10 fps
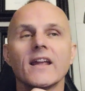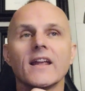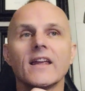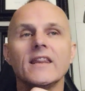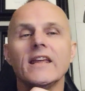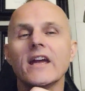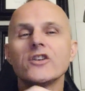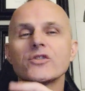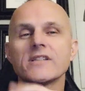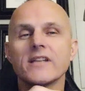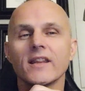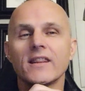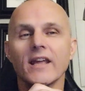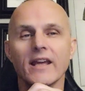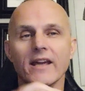The interesting
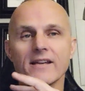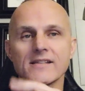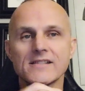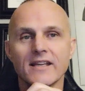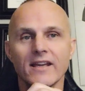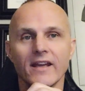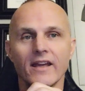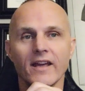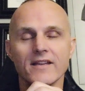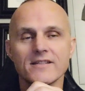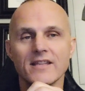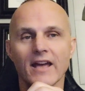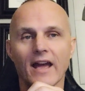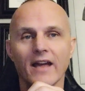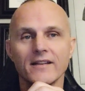thing is, is
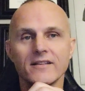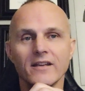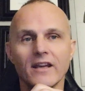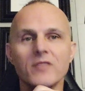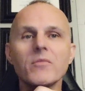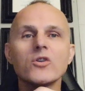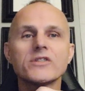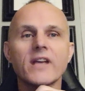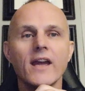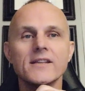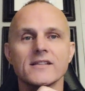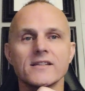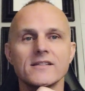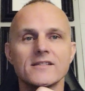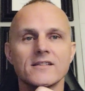that in most
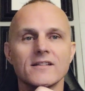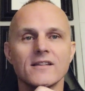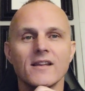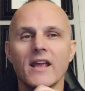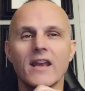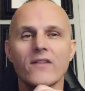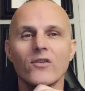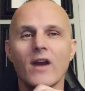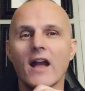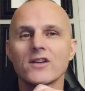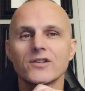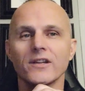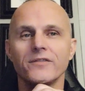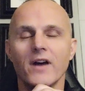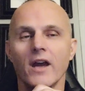cases, they never actually
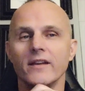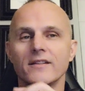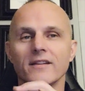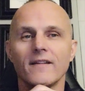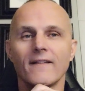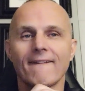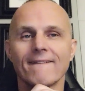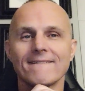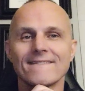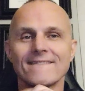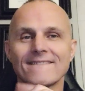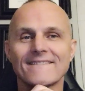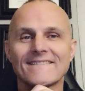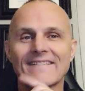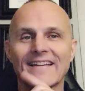fight.
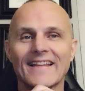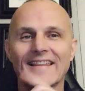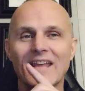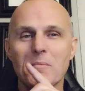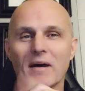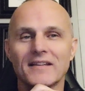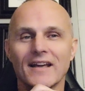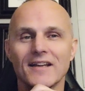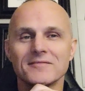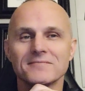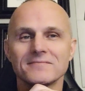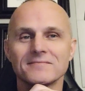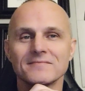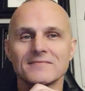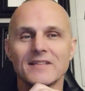Think about that.
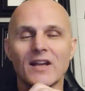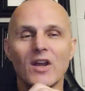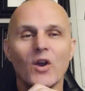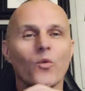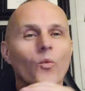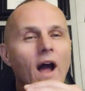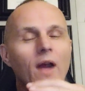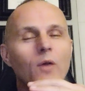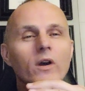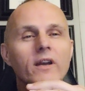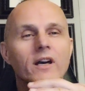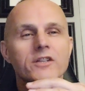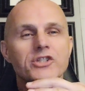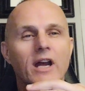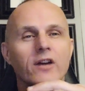Why wouldn't a
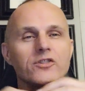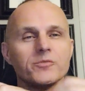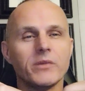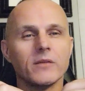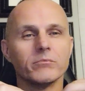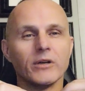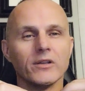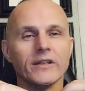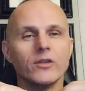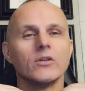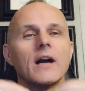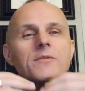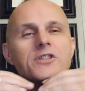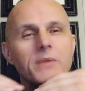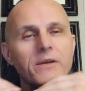child who's being bullied, who comes to me for